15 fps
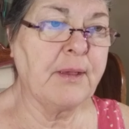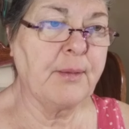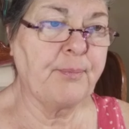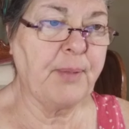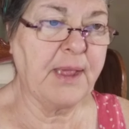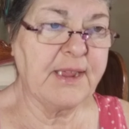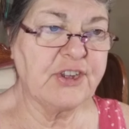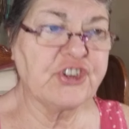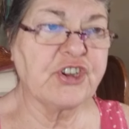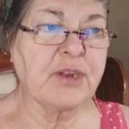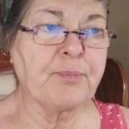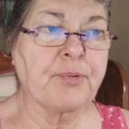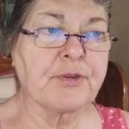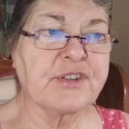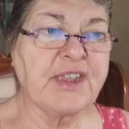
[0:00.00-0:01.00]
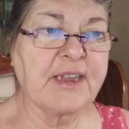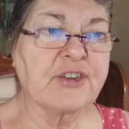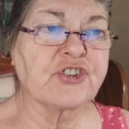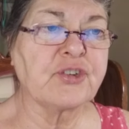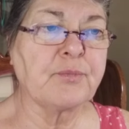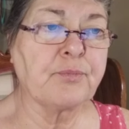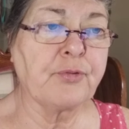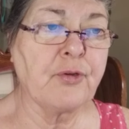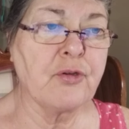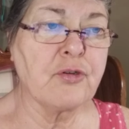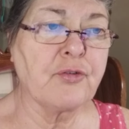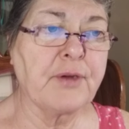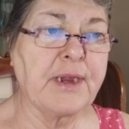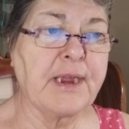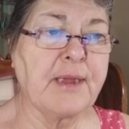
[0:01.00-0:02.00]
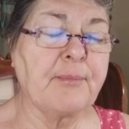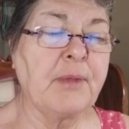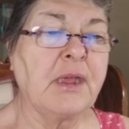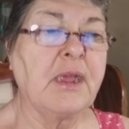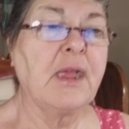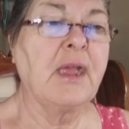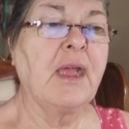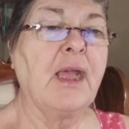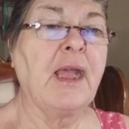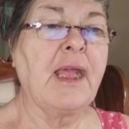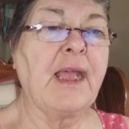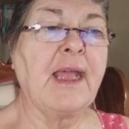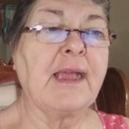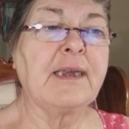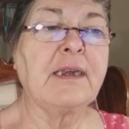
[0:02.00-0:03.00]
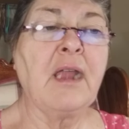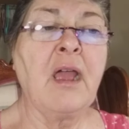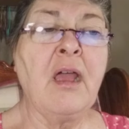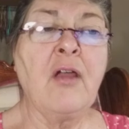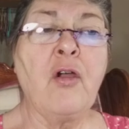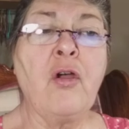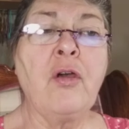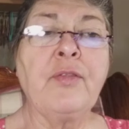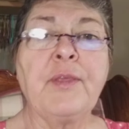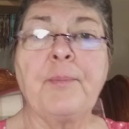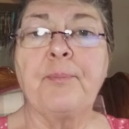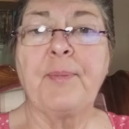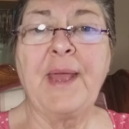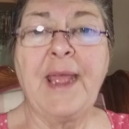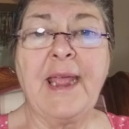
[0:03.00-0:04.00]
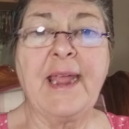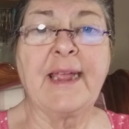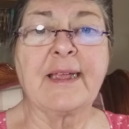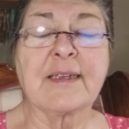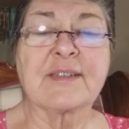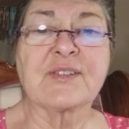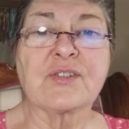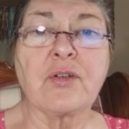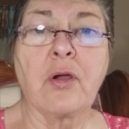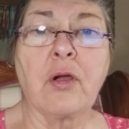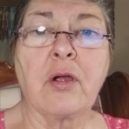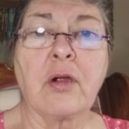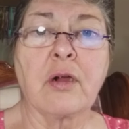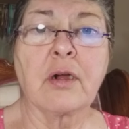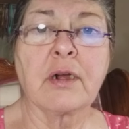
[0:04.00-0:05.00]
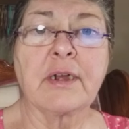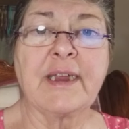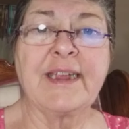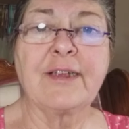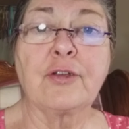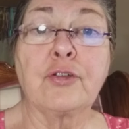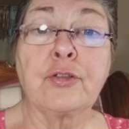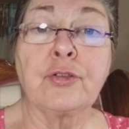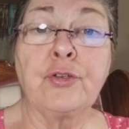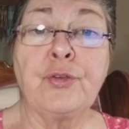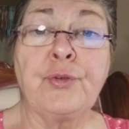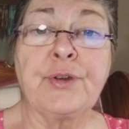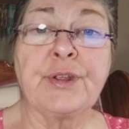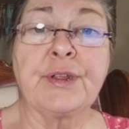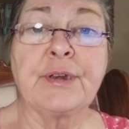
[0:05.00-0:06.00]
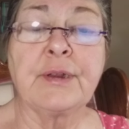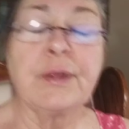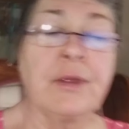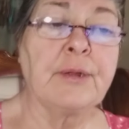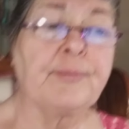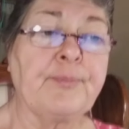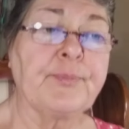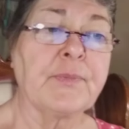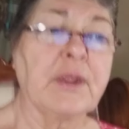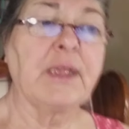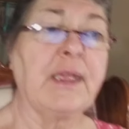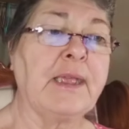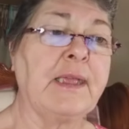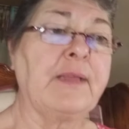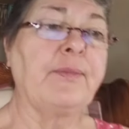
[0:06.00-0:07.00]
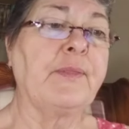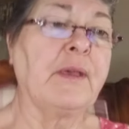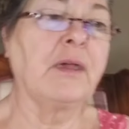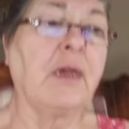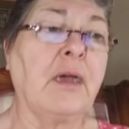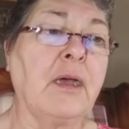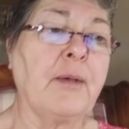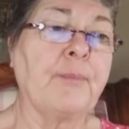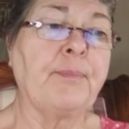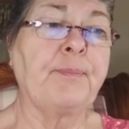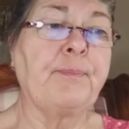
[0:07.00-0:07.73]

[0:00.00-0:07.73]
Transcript: Paycheck Protection Program, and not all the banks are included in the